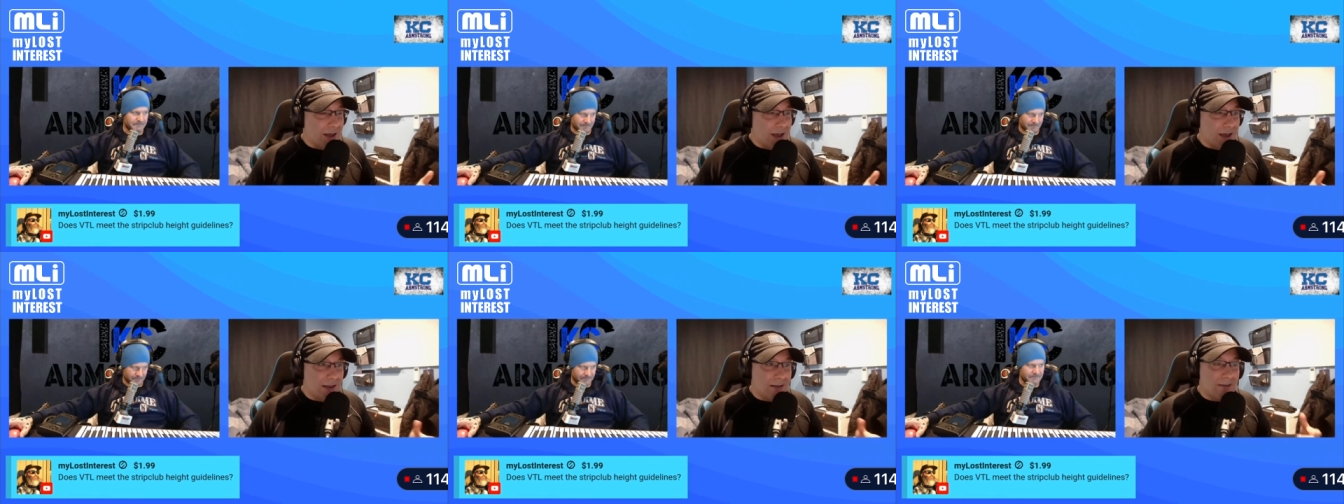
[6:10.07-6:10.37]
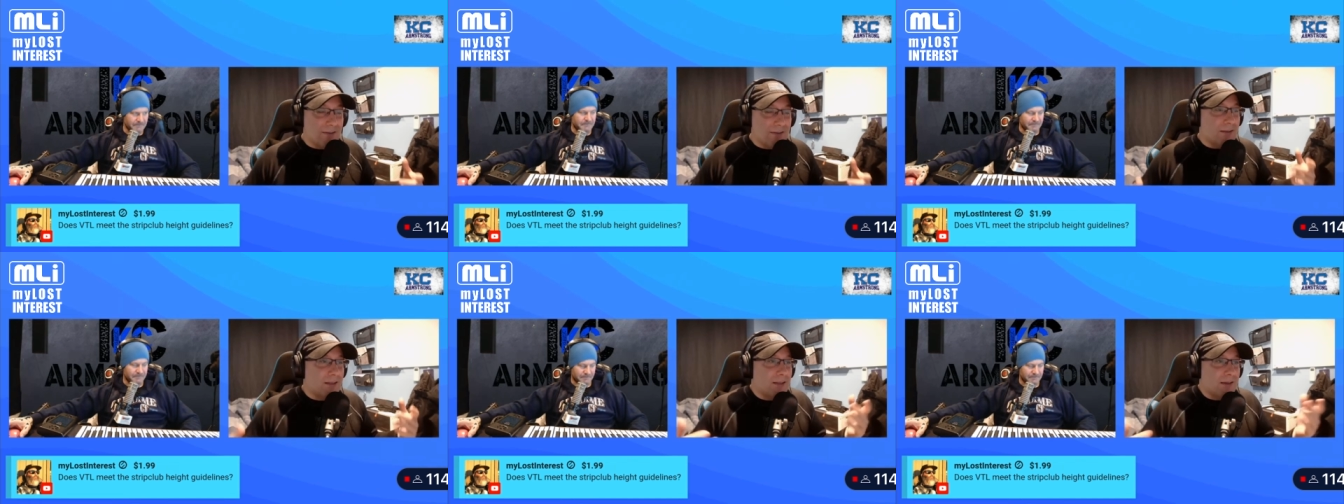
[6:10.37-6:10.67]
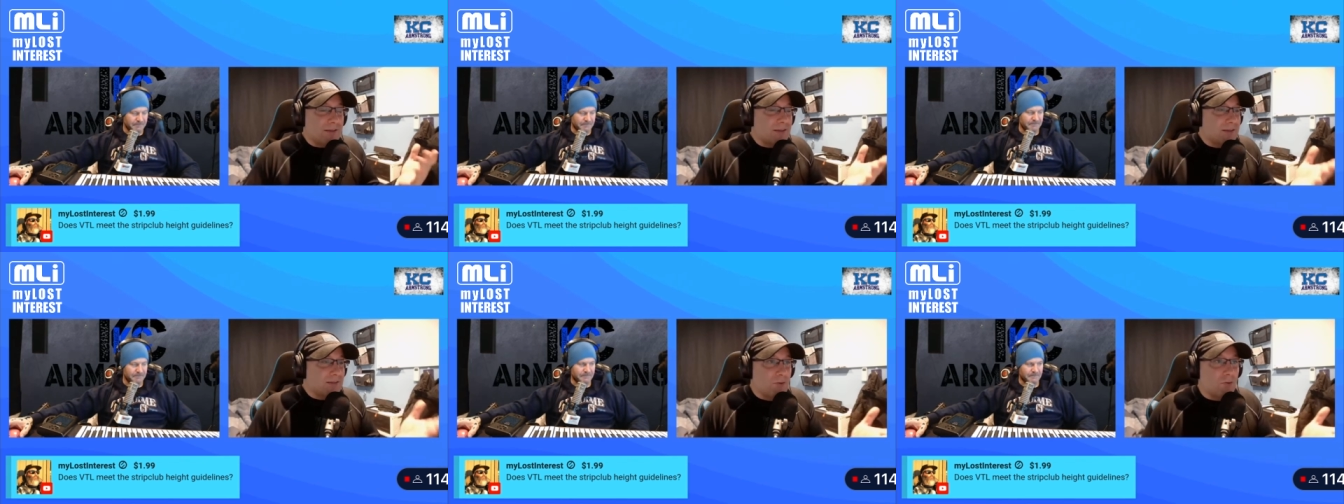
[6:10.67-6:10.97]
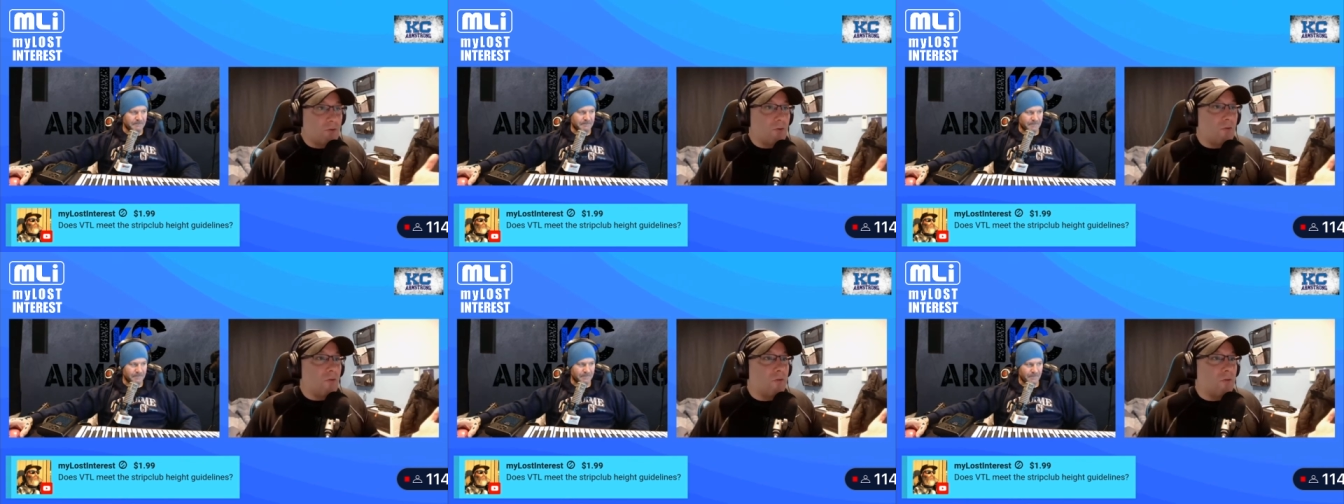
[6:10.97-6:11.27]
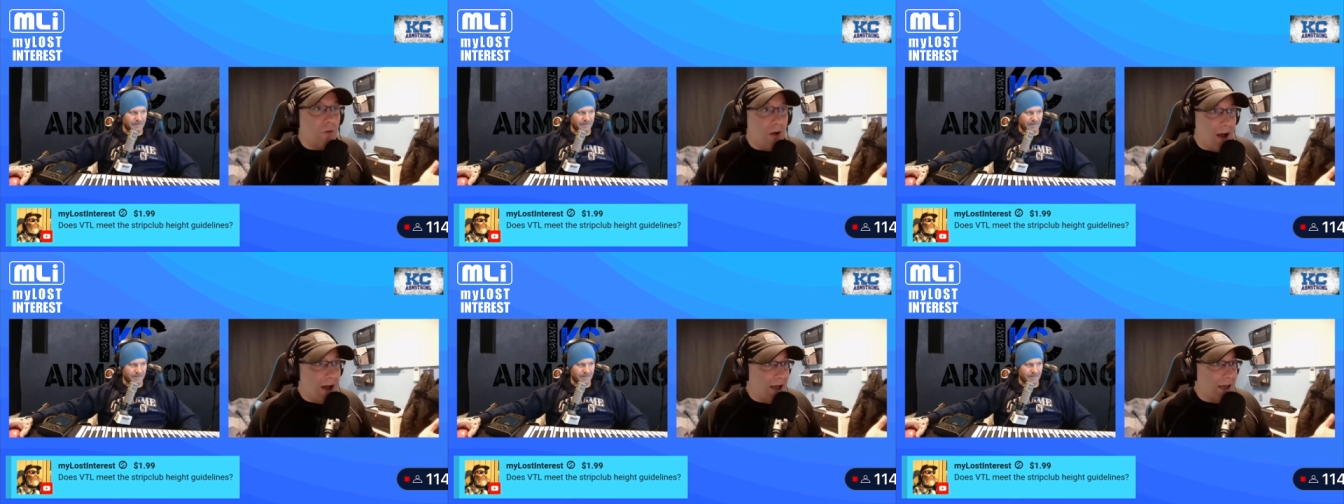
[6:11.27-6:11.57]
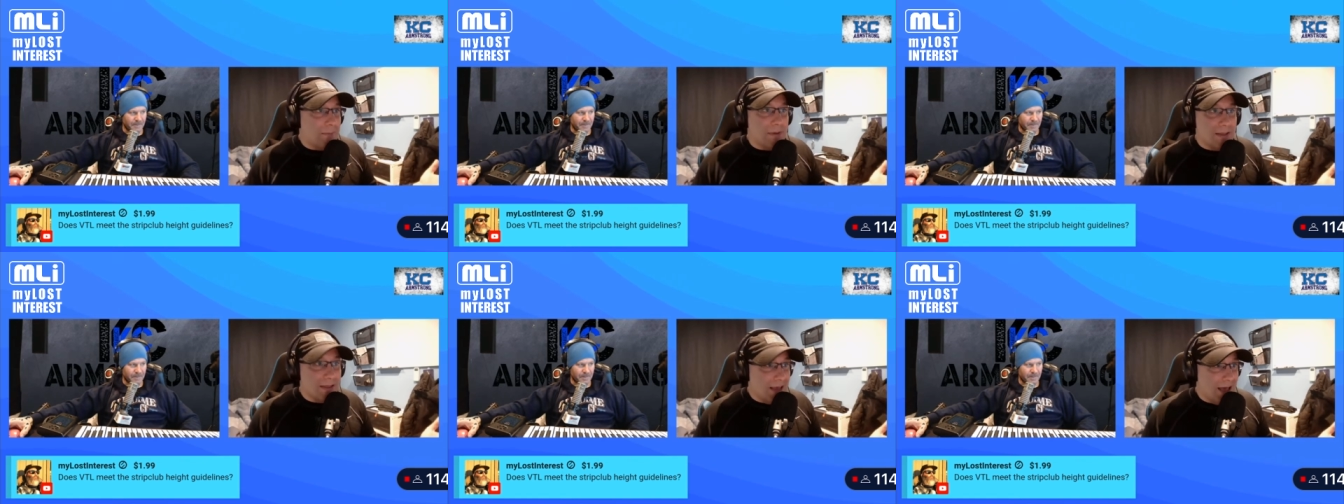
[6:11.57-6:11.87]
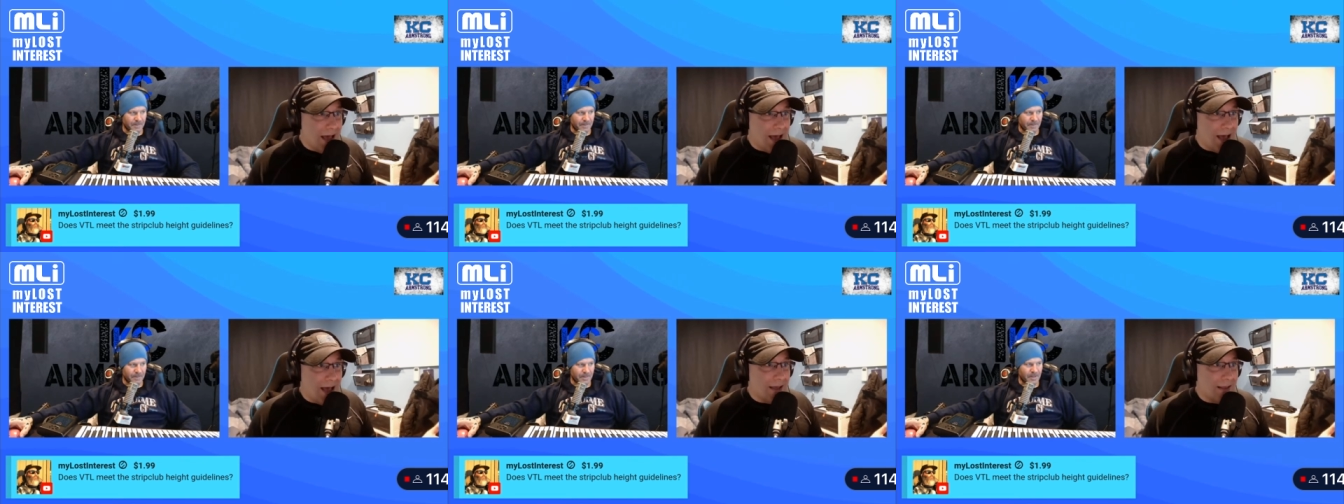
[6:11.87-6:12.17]
and like there's no crime in
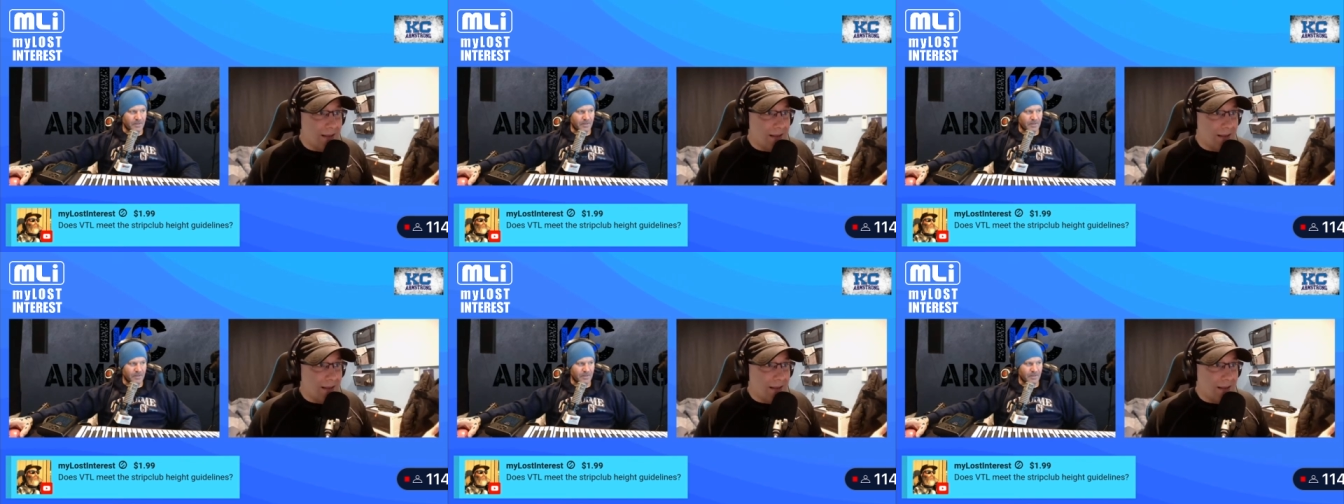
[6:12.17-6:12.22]
that.